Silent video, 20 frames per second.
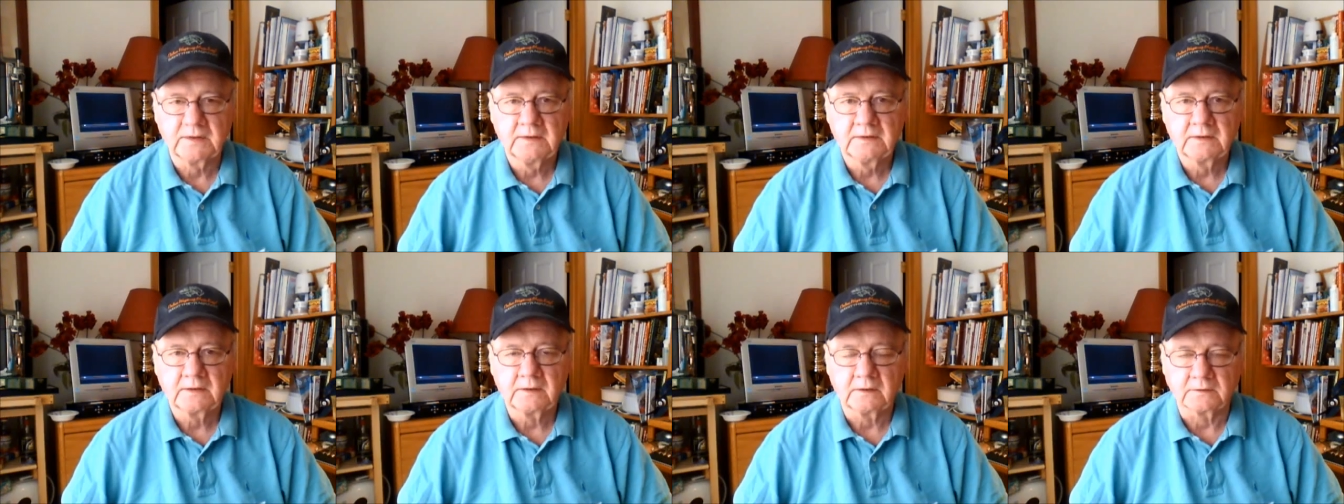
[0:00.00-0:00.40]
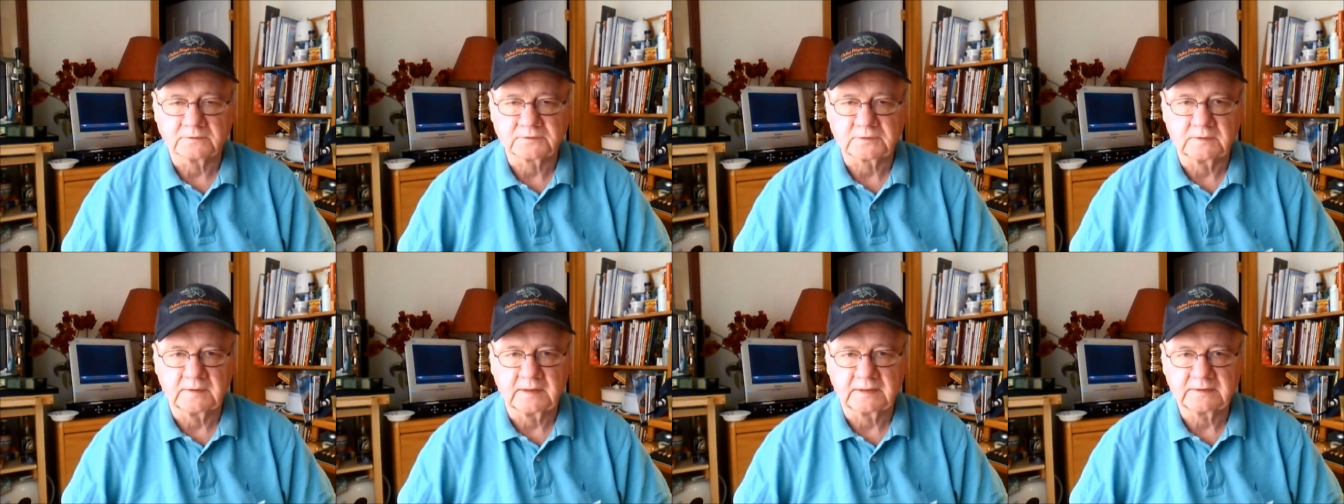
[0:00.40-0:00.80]
Also
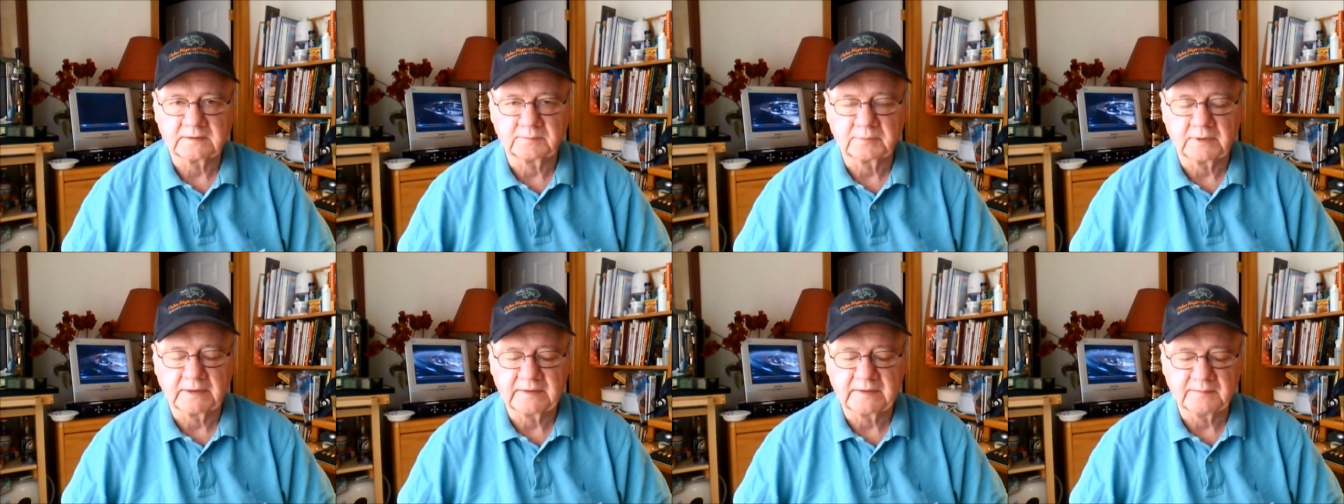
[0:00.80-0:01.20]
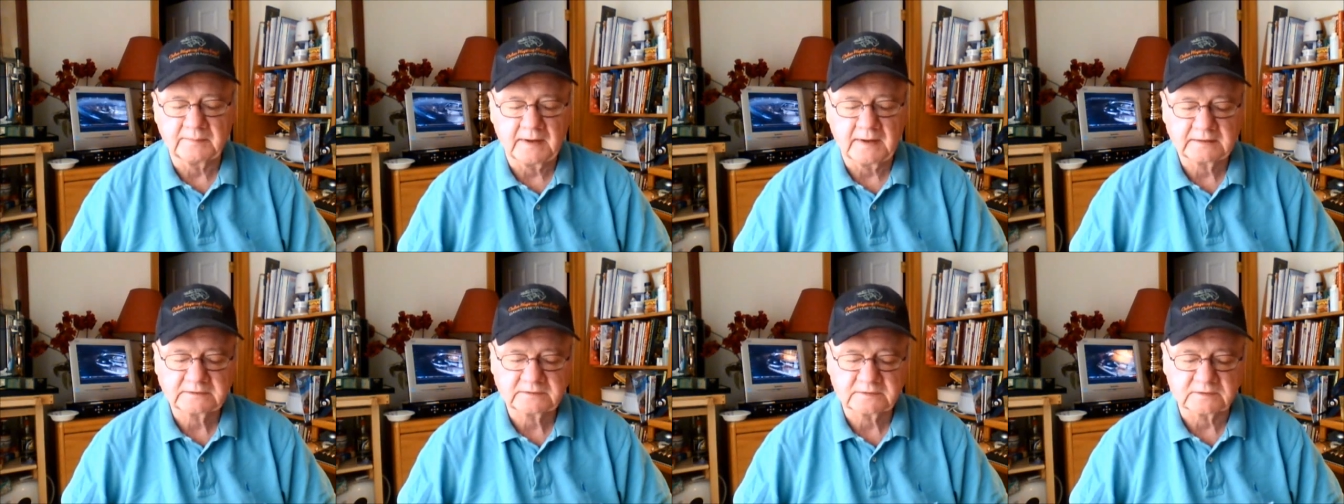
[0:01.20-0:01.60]
like to play the
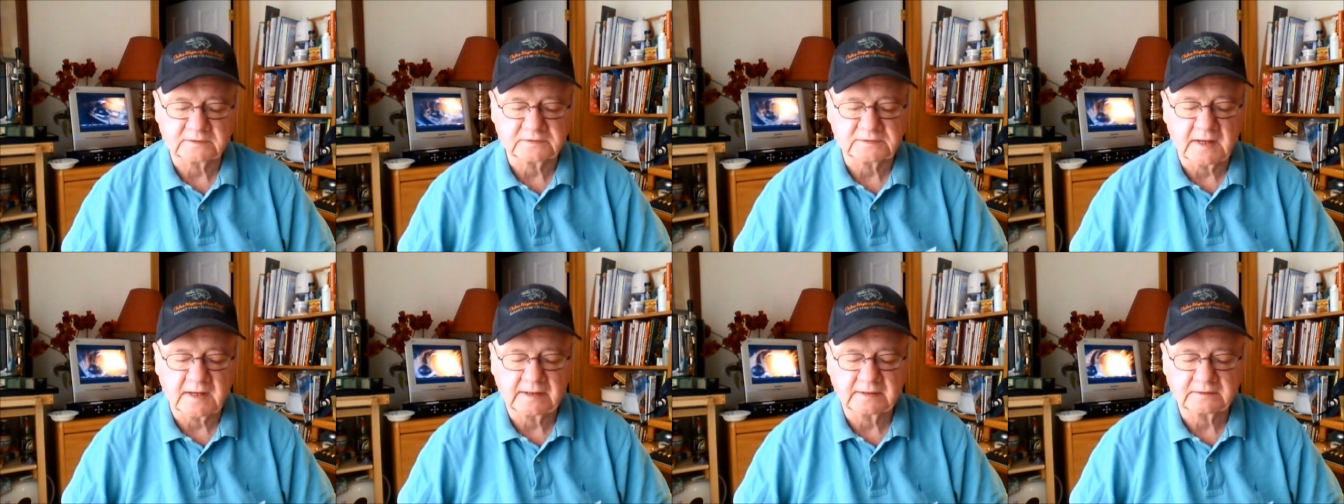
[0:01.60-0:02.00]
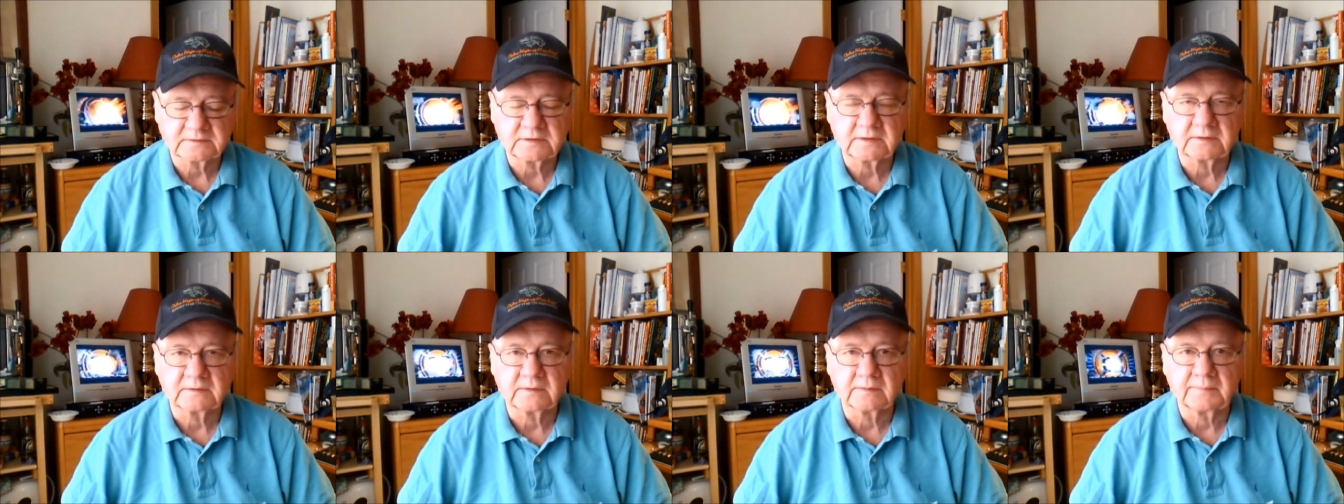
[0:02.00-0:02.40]
boxed exotics
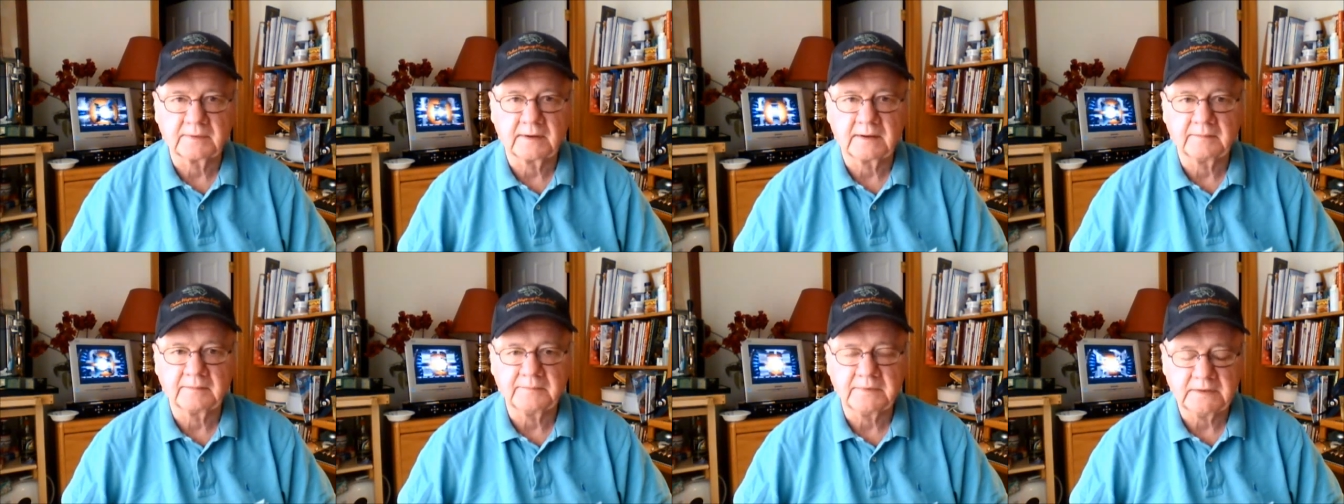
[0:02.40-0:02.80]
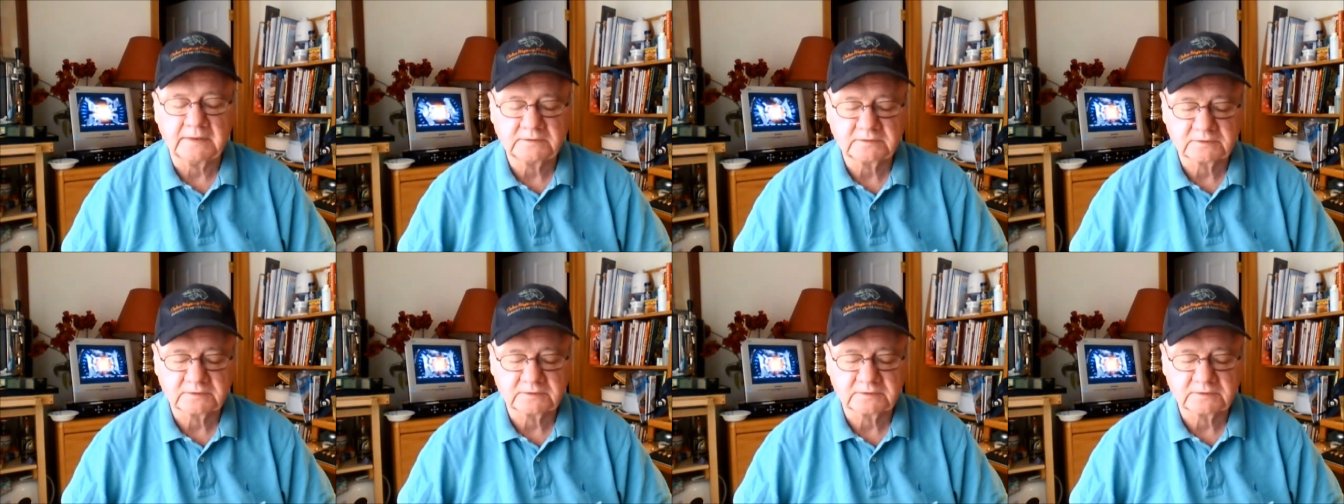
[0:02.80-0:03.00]
here at Palm Beach,